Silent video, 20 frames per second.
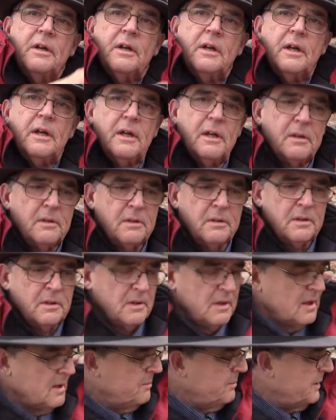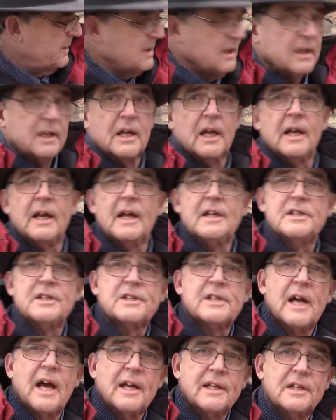But then again, I
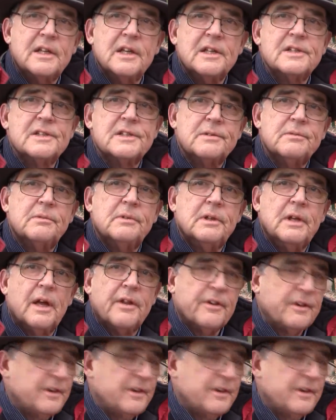just got this the other